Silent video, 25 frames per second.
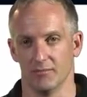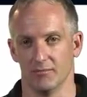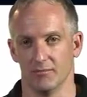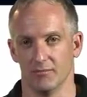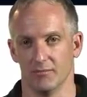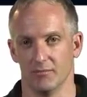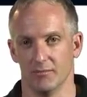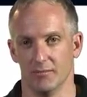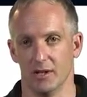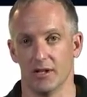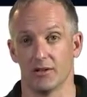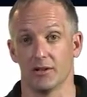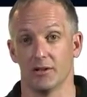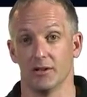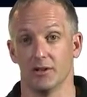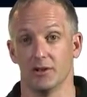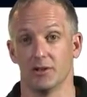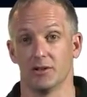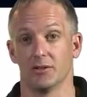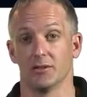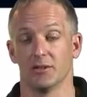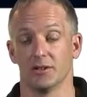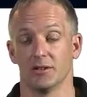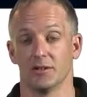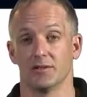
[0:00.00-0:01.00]

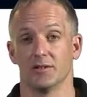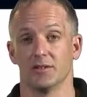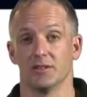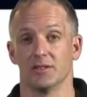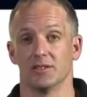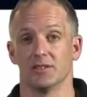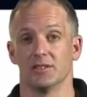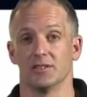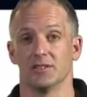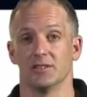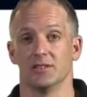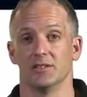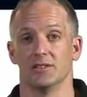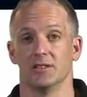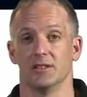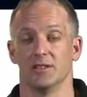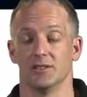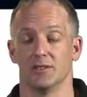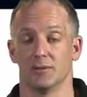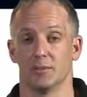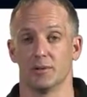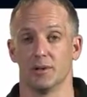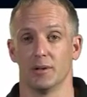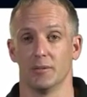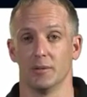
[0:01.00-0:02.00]
Micronutrient deficiency is a
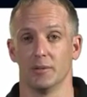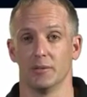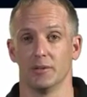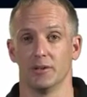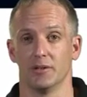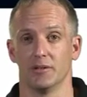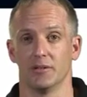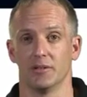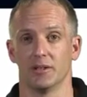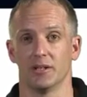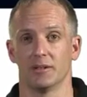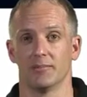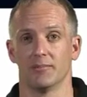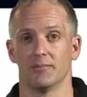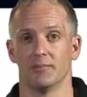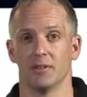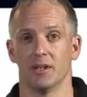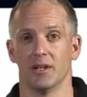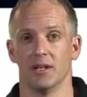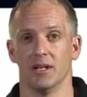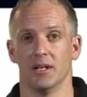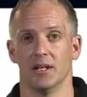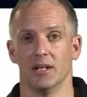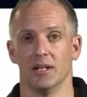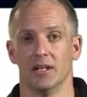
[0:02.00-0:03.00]
problem in Niue,
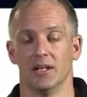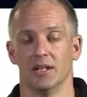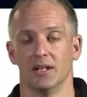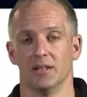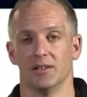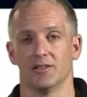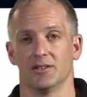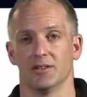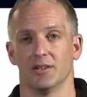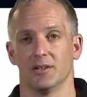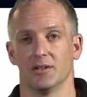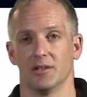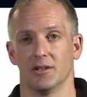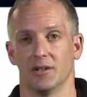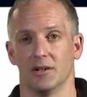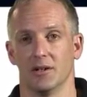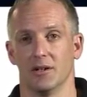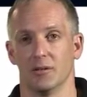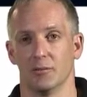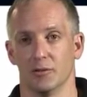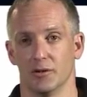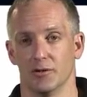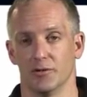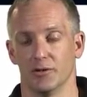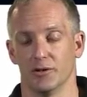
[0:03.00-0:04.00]
and so growing
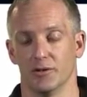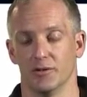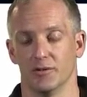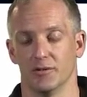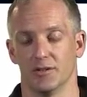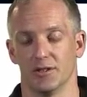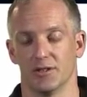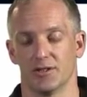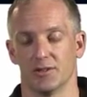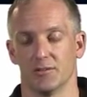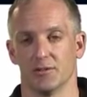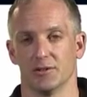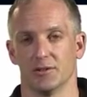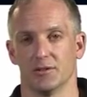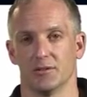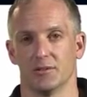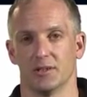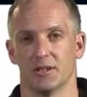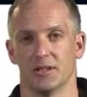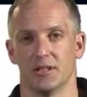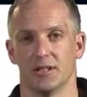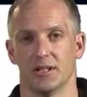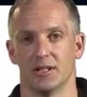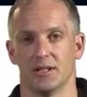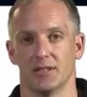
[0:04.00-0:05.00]
more fruit and vegetables around
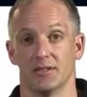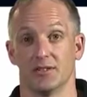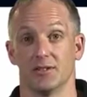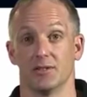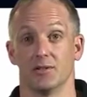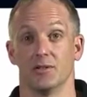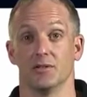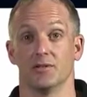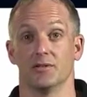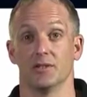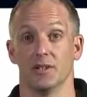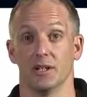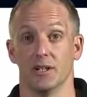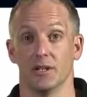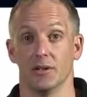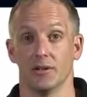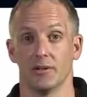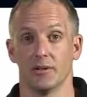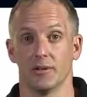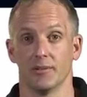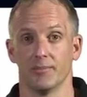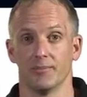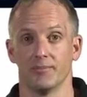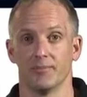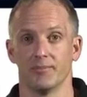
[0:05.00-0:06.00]
the house is good for health.
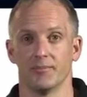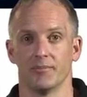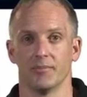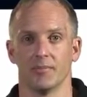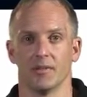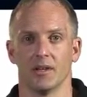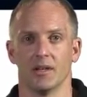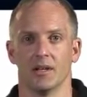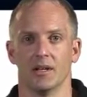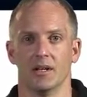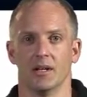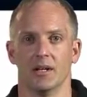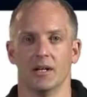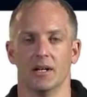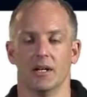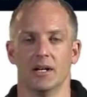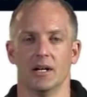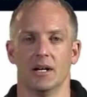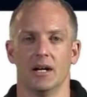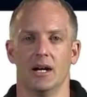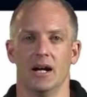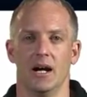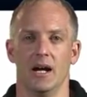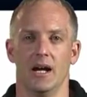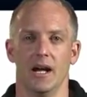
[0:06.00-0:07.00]

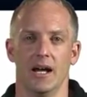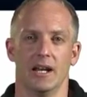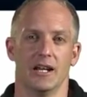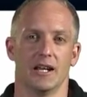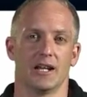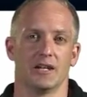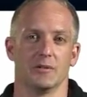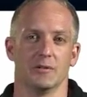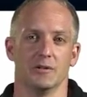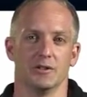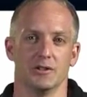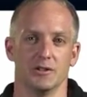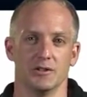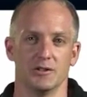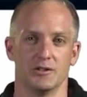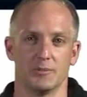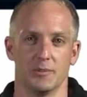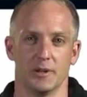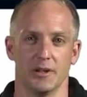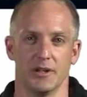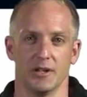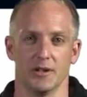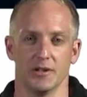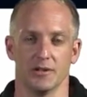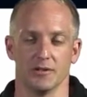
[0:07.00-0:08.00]
And it can reduce
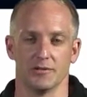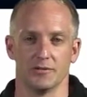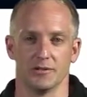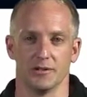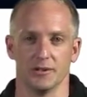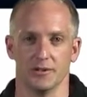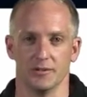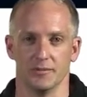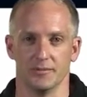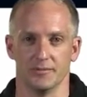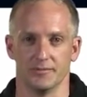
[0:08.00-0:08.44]
spending on food.